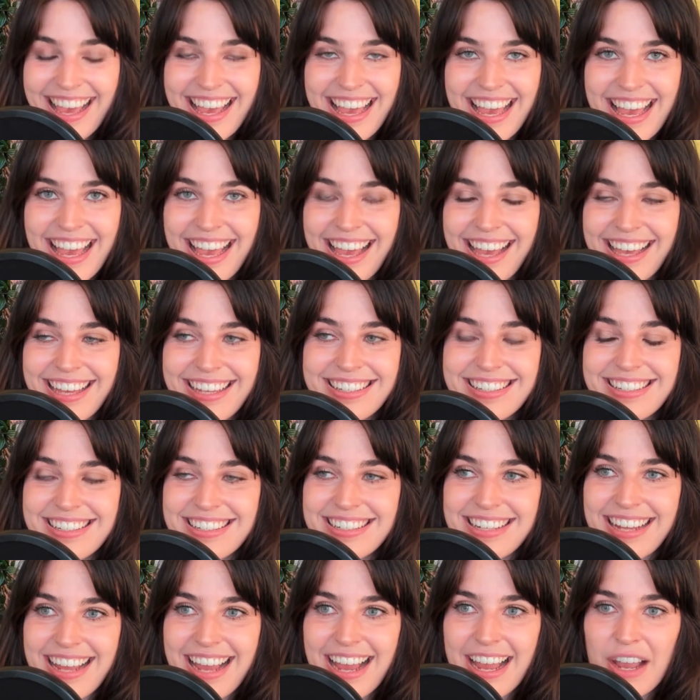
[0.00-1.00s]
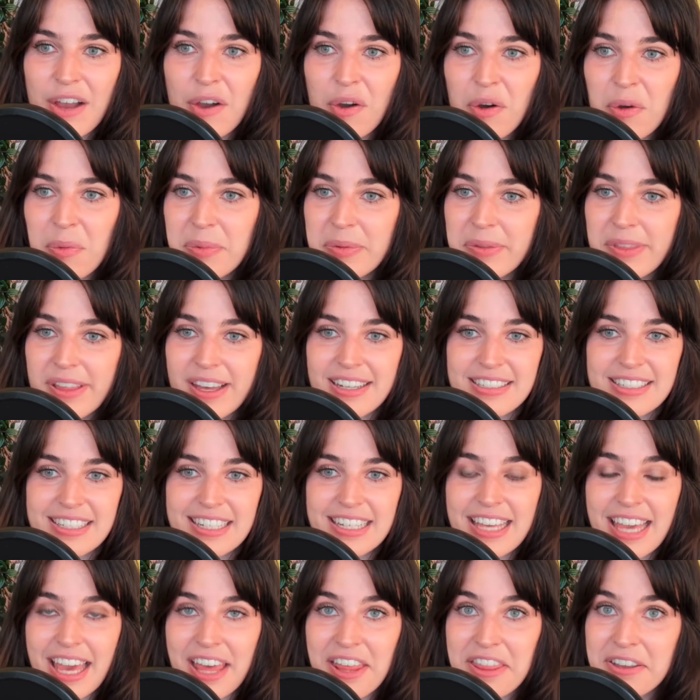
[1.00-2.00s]
And I hope that
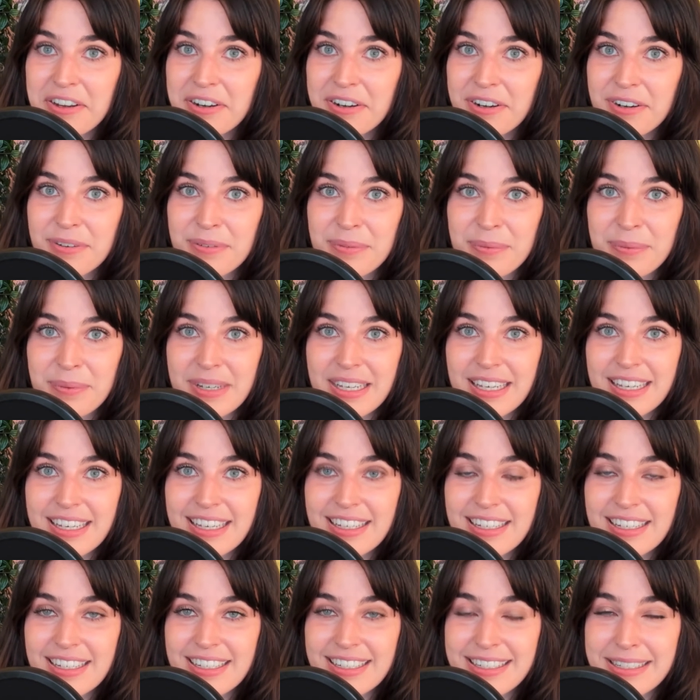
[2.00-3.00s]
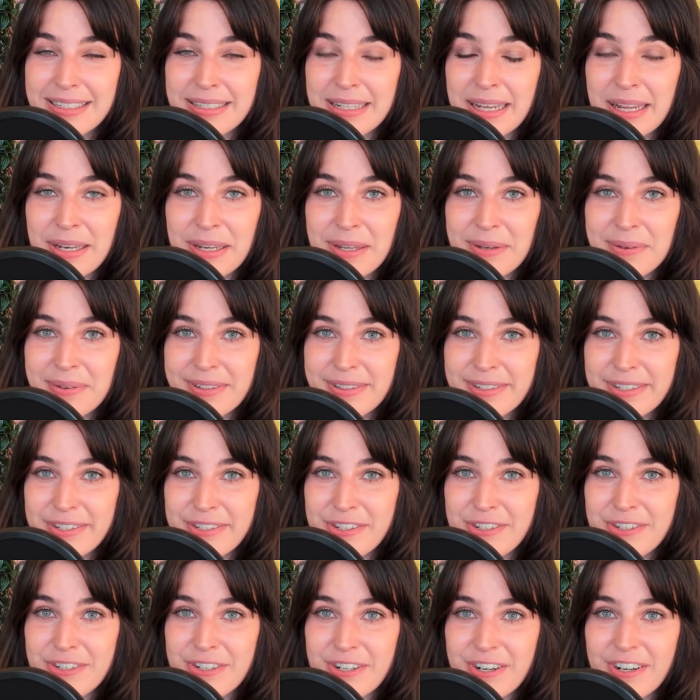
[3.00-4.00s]
together we can continue on this
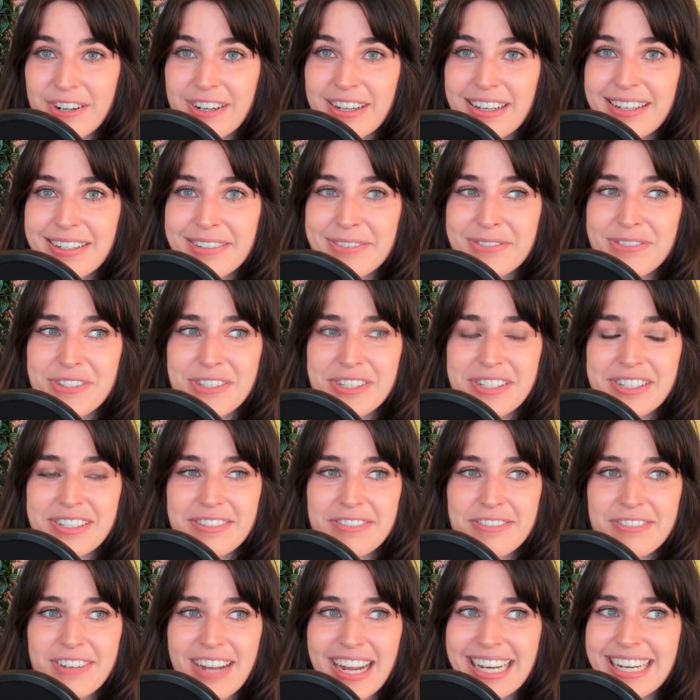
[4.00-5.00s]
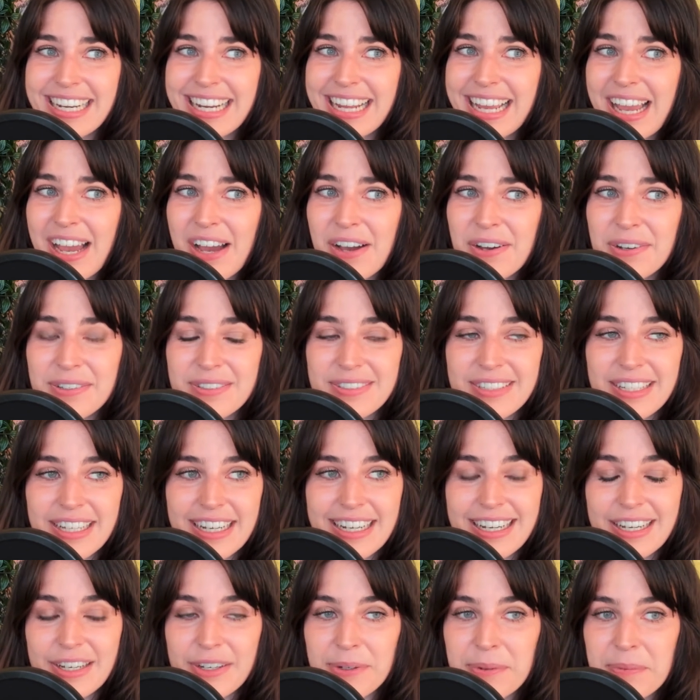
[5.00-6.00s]
journey of just finding out,
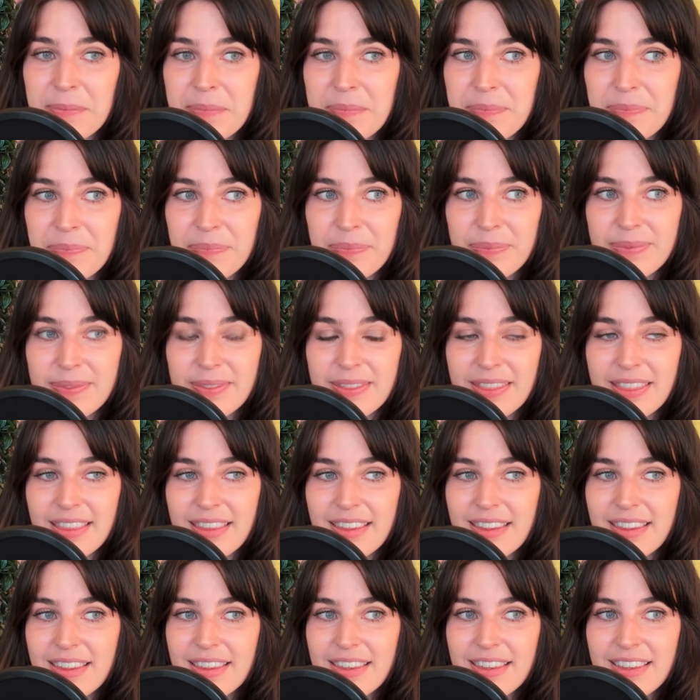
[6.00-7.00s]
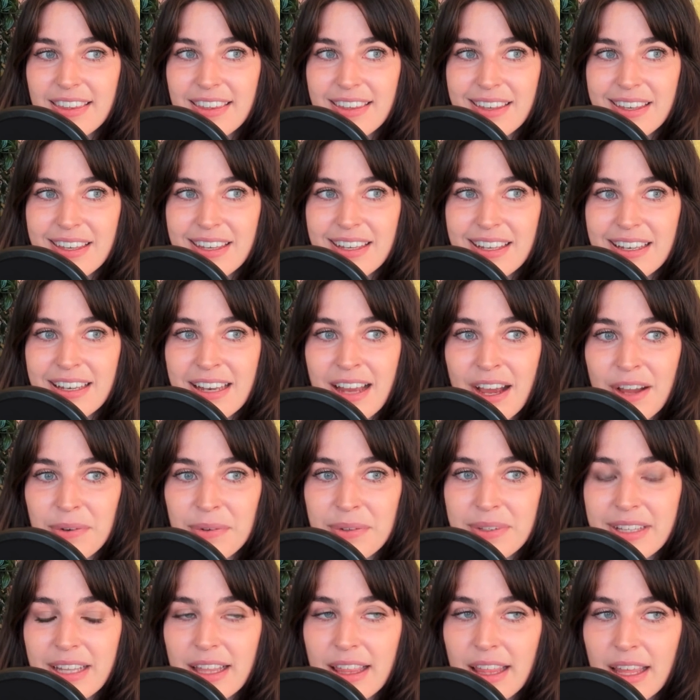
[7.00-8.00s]
like, not
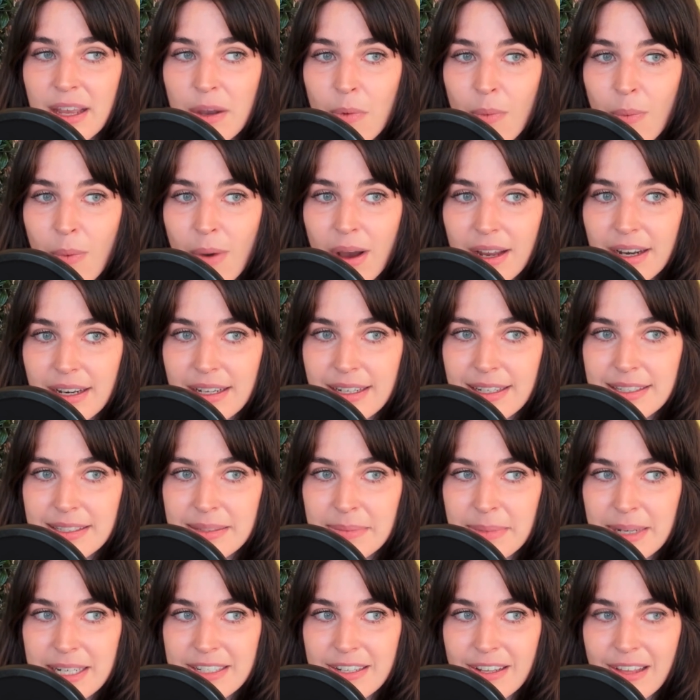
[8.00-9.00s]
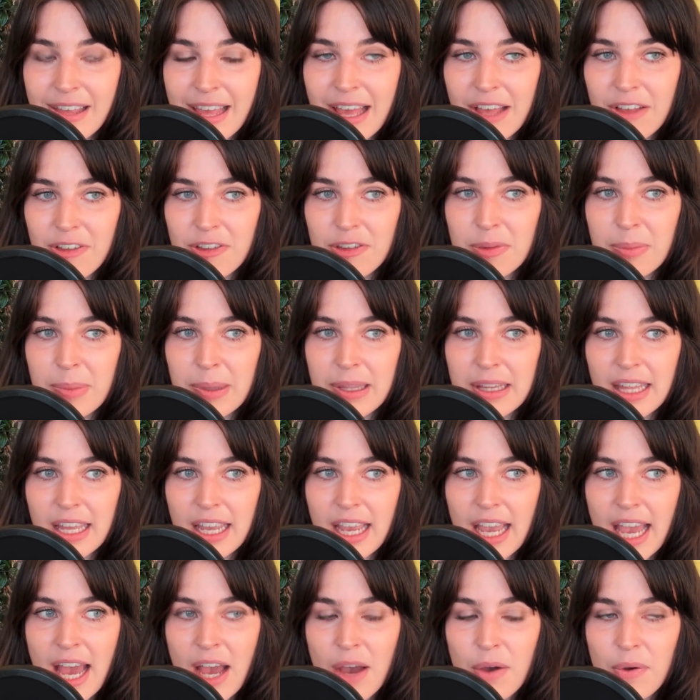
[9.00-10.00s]
only, like, what is mental health, but, like,
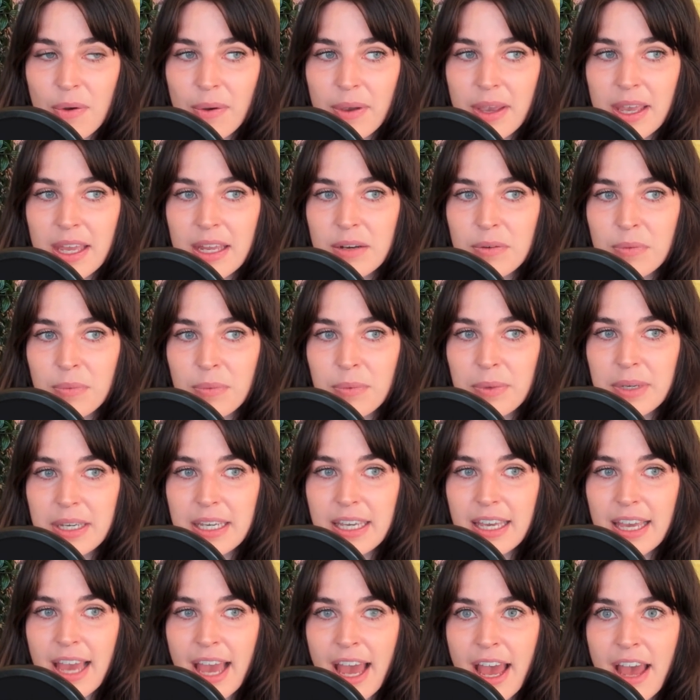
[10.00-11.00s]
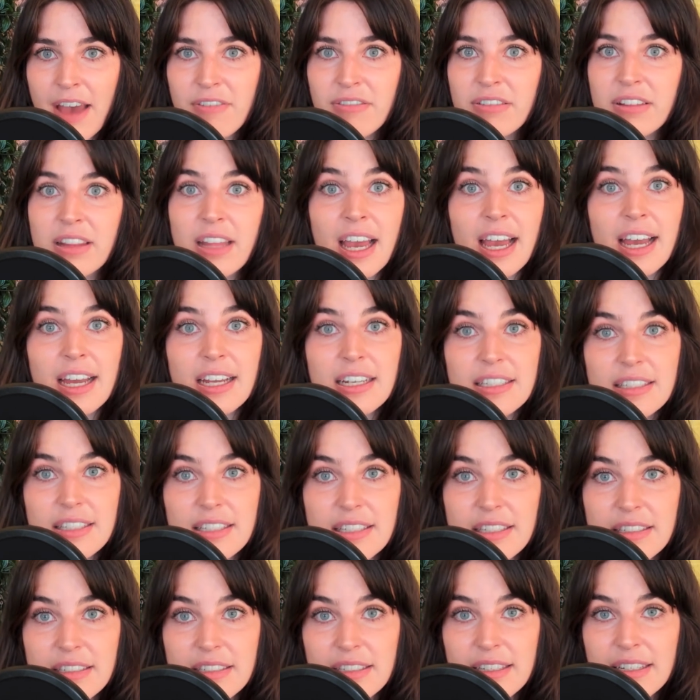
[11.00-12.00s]
how can we have that?
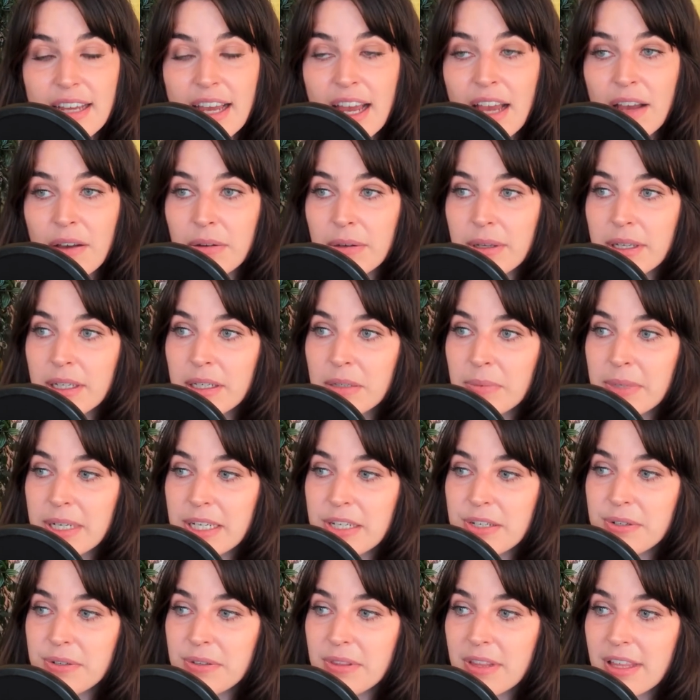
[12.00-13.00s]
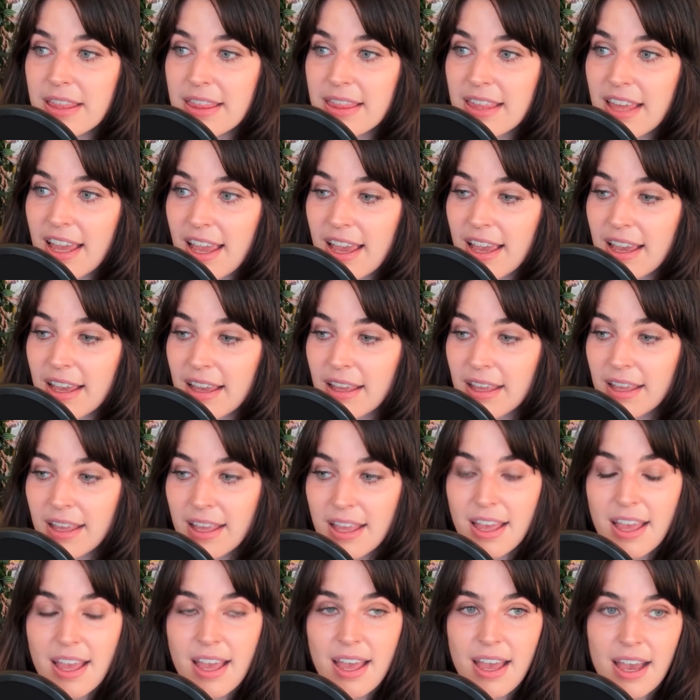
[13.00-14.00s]
How can we do the thing?
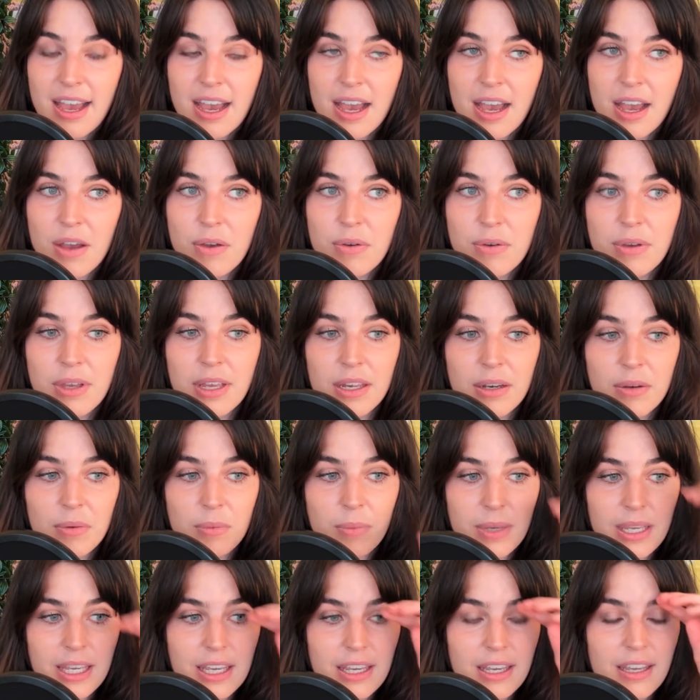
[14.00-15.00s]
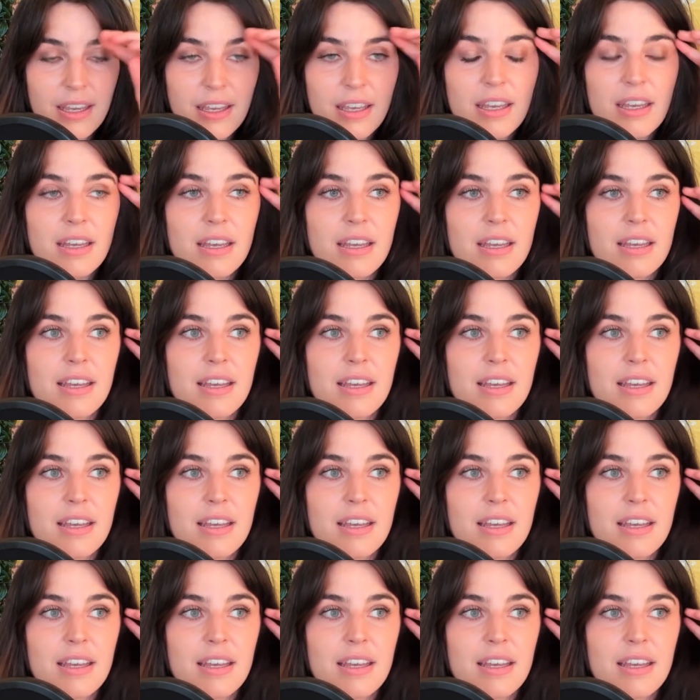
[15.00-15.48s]
How can we